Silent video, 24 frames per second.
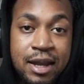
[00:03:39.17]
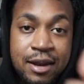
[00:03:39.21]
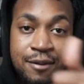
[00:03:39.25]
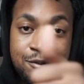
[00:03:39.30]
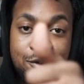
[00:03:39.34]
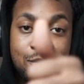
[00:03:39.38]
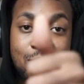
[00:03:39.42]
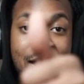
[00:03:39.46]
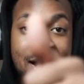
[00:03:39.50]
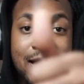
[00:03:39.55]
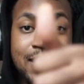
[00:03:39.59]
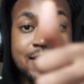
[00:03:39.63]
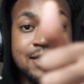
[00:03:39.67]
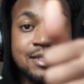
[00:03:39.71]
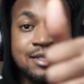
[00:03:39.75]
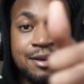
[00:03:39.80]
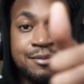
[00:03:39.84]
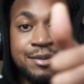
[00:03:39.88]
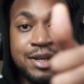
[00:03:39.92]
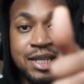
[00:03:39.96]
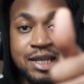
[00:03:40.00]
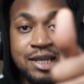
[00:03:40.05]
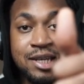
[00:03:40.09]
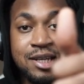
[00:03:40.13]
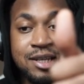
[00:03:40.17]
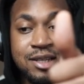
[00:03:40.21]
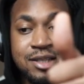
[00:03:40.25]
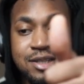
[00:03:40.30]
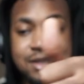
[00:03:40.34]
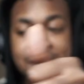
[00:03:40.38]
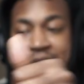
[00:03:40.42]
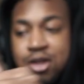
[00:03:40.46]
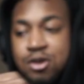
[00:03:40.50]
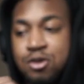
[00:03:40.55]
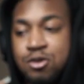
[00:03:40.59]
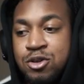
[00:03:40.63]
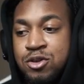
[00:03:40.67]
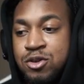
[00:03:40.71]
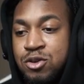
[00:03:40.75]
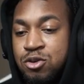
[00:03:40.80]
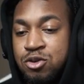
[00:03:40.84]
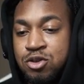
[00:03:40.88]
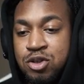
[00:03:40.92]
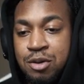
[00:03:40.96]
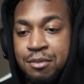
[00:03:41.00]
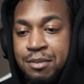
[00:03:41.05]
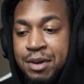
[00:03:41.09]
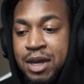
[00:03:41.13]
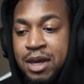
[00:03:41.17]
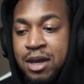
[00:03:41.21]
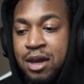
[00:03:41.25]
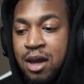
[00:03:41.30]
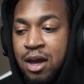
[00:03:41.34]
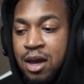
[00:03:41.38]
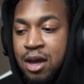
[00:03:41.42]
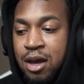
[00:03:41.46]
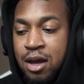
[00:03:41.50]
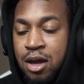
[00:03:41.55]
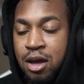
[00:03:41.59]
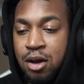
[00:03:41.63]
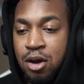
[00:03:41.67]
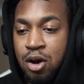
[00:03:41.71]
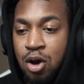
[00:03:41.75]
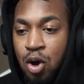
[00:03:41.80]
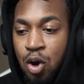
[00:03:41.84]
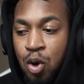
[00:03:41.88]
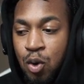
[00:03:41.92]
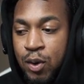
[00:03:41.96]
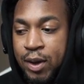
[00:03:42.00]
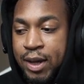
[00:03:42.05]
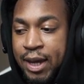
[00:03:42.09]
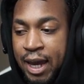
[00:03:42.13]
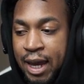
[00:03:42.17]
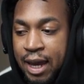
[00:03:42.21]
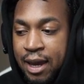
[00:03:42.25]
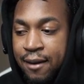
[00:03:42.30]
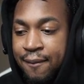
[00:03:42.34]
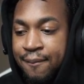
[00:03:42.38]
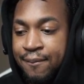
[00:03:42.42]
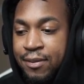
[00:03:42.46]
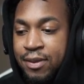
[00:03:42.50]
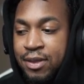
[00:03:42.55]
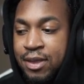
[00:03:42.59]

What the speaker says: If you got some of these, then you should be okay.